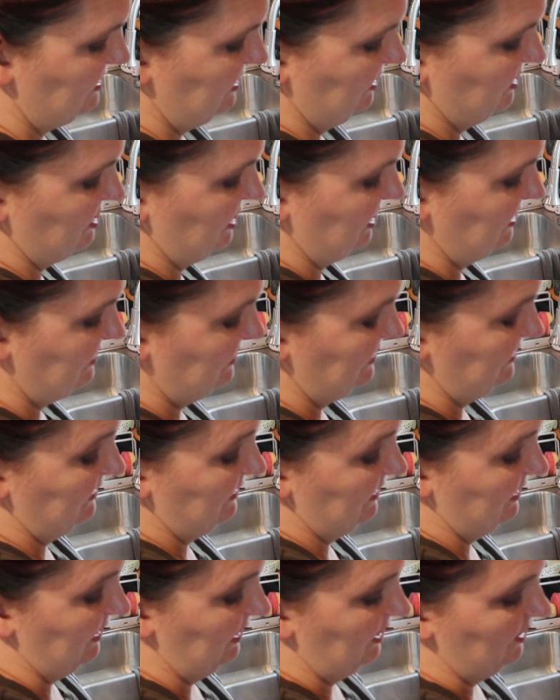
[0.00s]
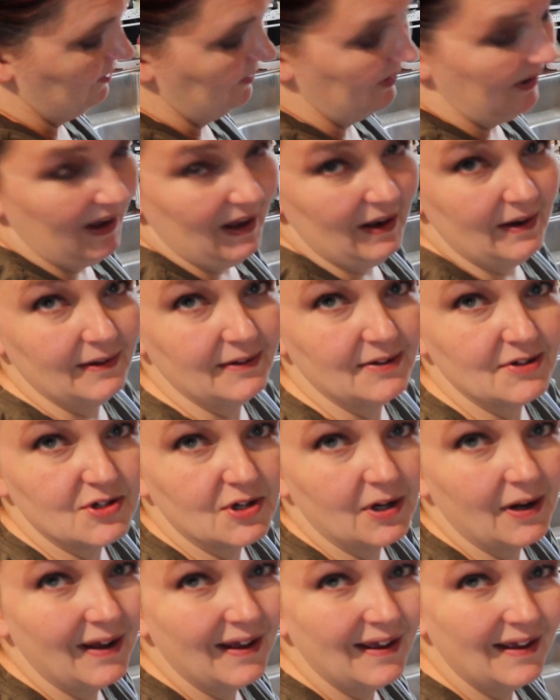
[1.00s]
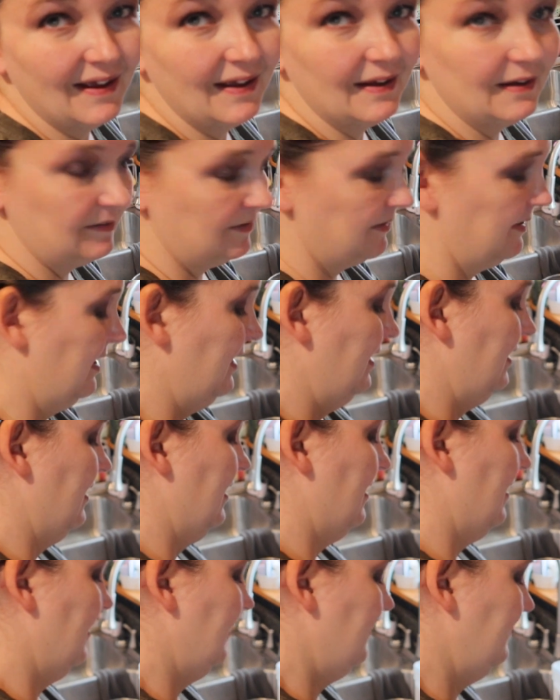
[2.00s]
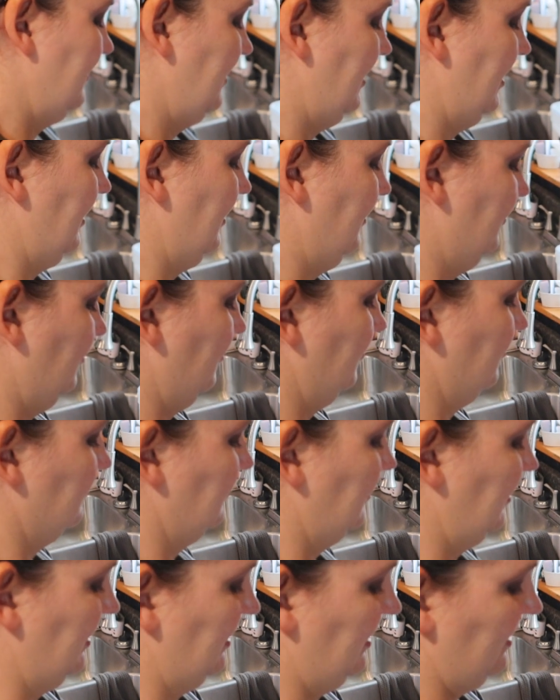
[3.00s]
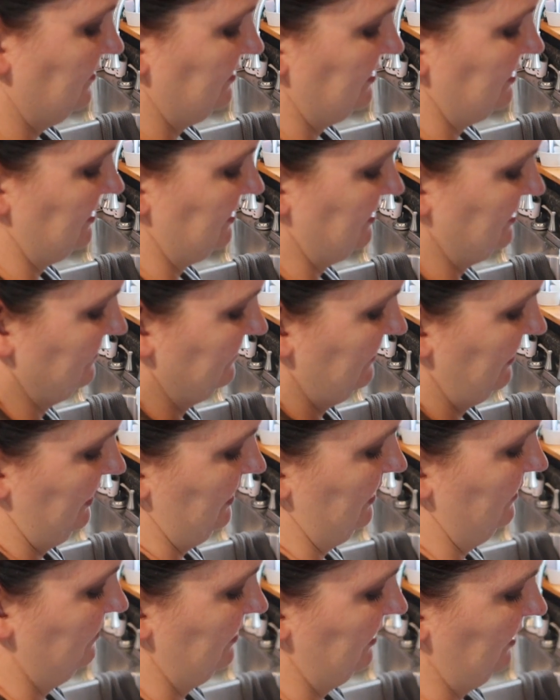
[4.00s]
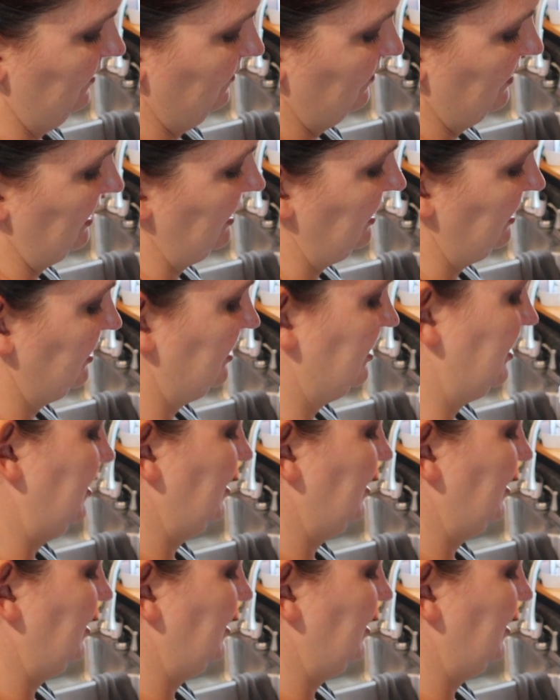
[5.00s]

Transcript: suggested that I go ahead and try eliminating gluten, and that was not something I really wanted to